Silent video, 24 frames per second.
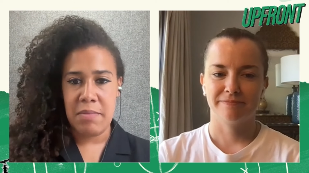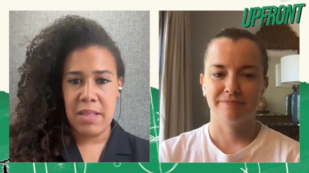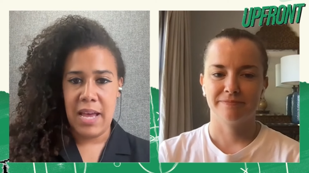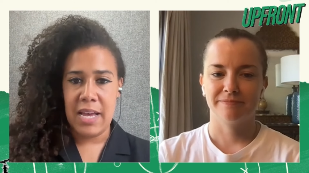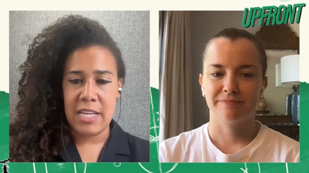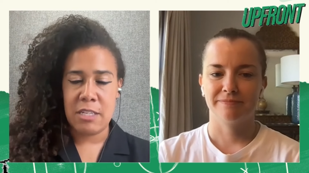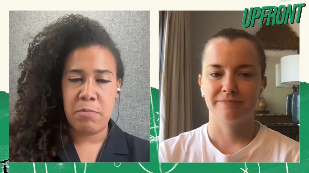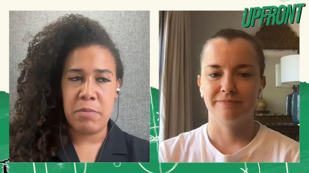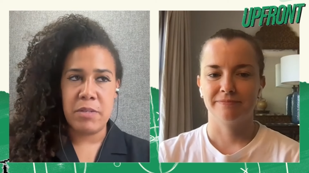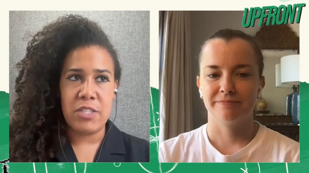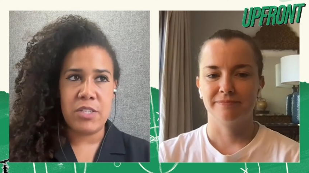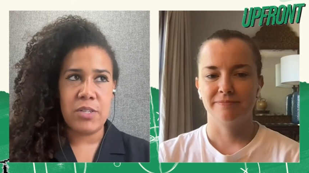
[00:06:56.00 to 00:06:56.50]
Speaker 1: that
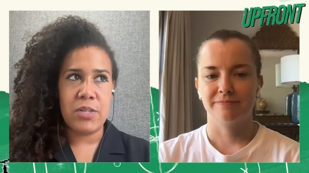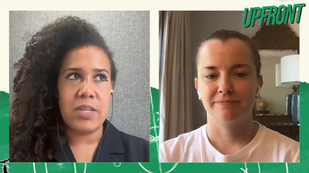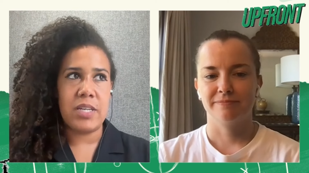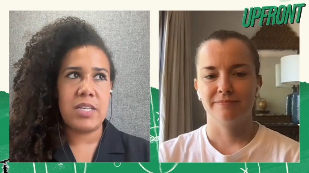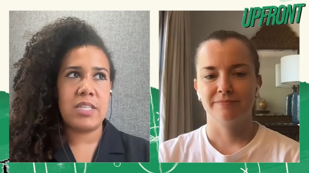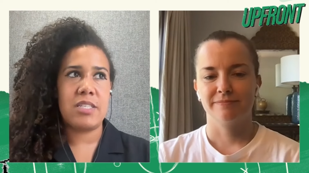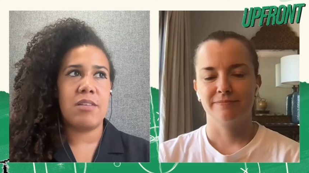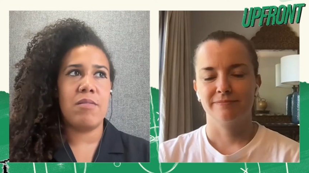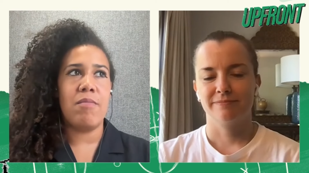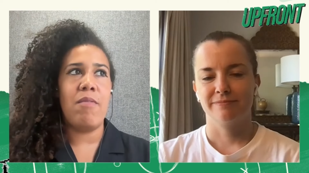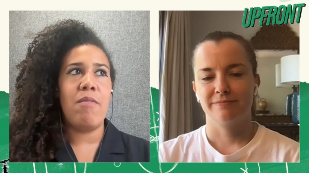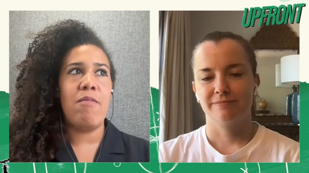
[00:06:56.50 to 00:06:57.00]
has been
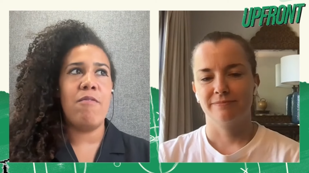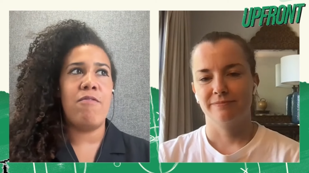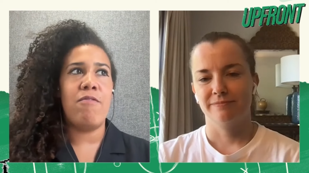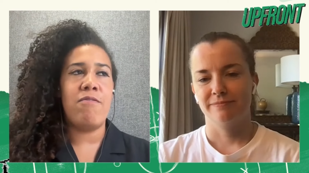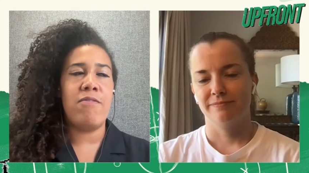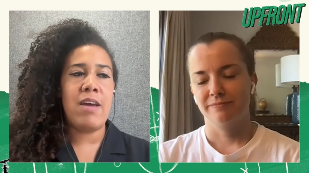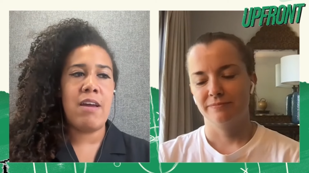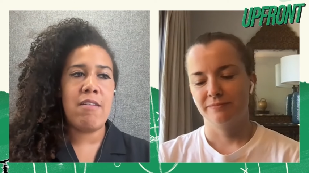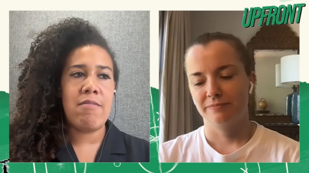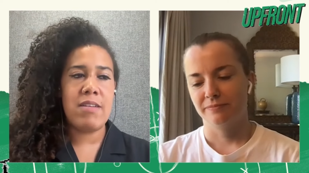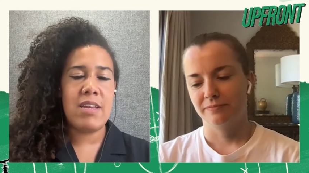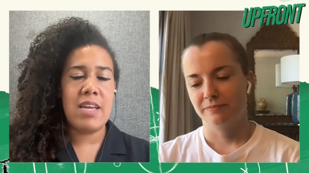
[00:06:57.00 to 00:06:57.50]
doing some
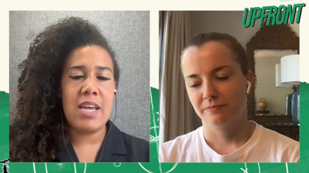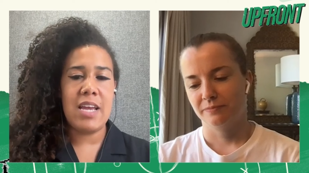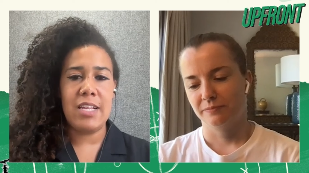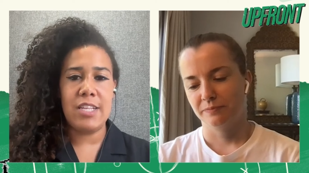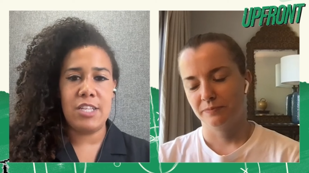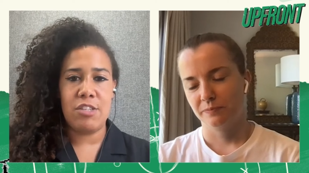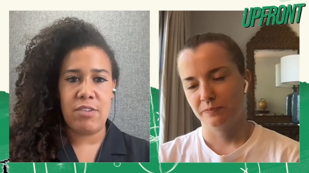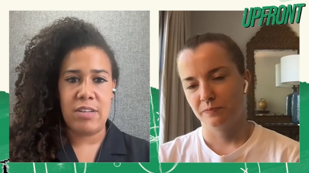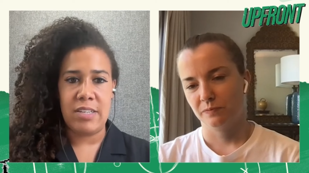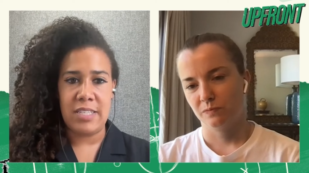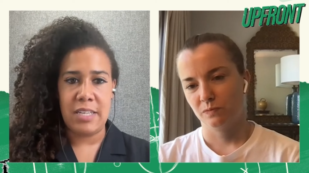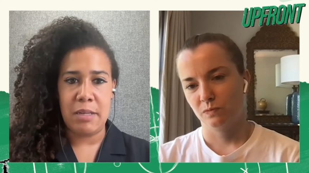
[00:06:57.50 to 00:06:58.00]
very
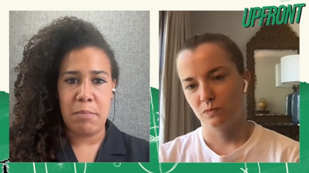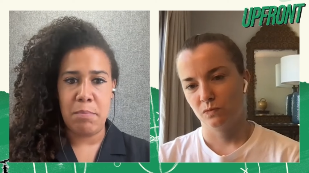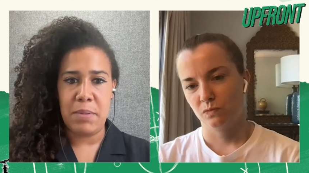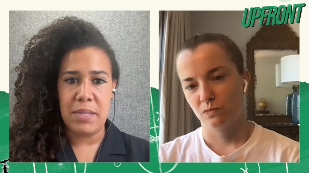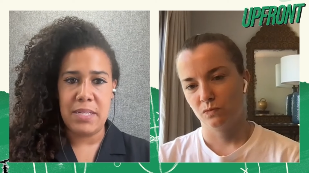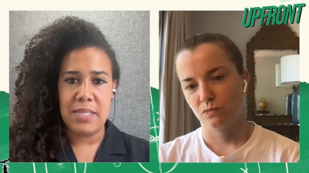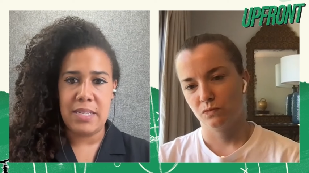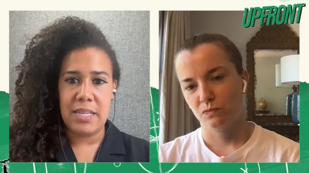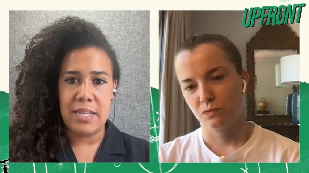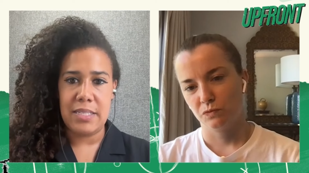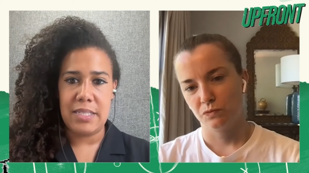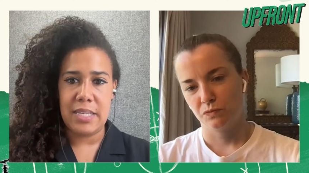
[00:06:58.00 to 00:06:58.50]
interesting
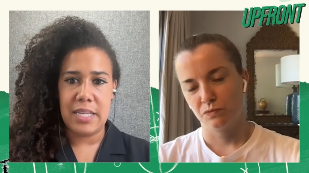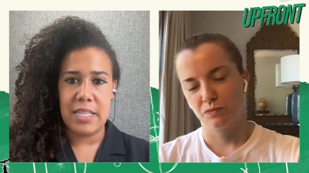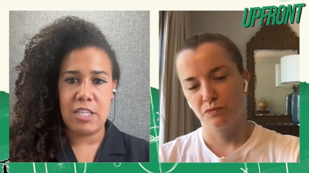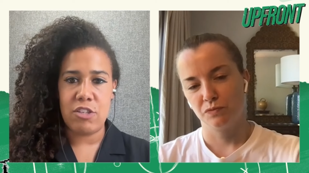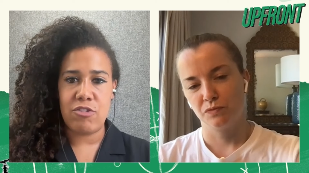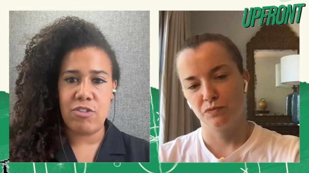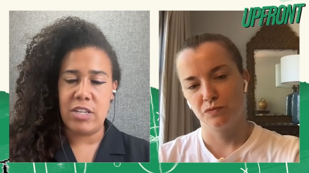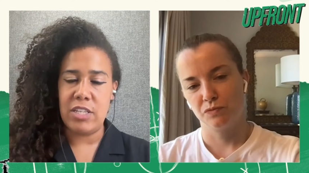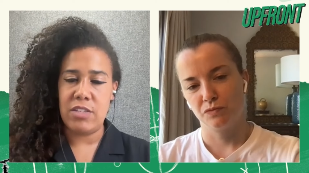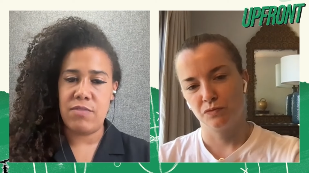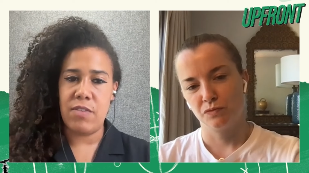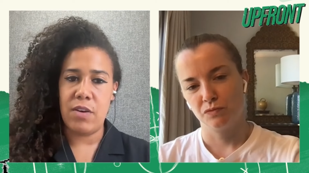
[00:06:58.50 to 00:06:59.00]
business in
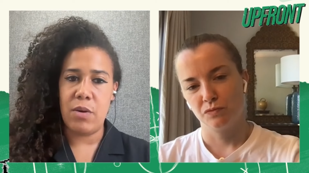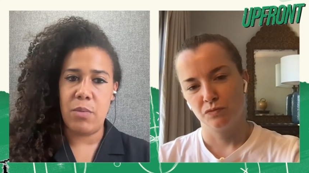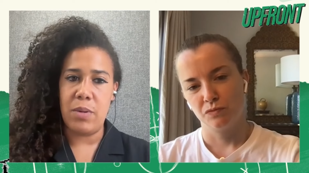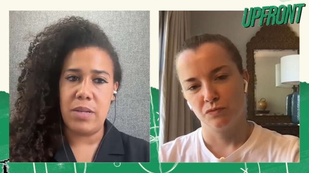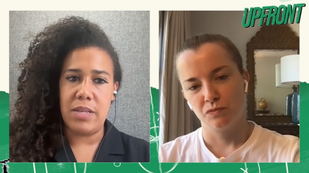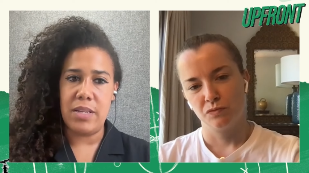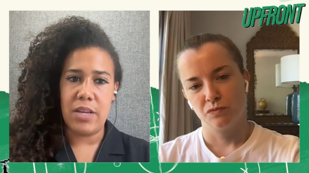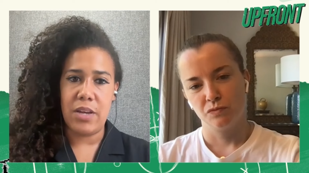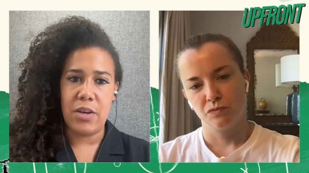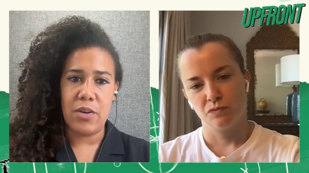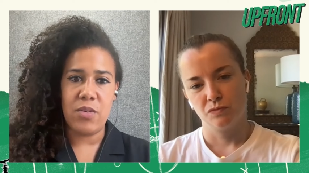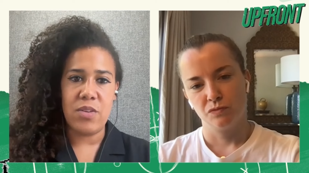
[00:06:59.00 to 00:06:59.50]
the transfer
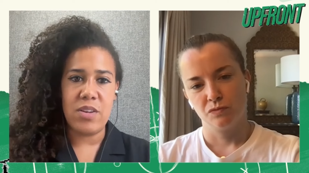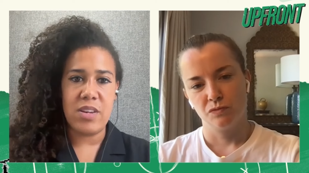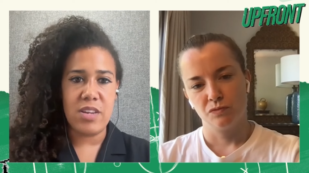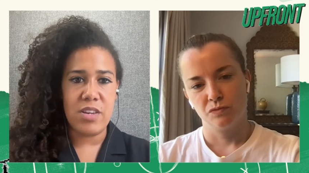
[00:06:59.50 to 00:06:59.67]
window,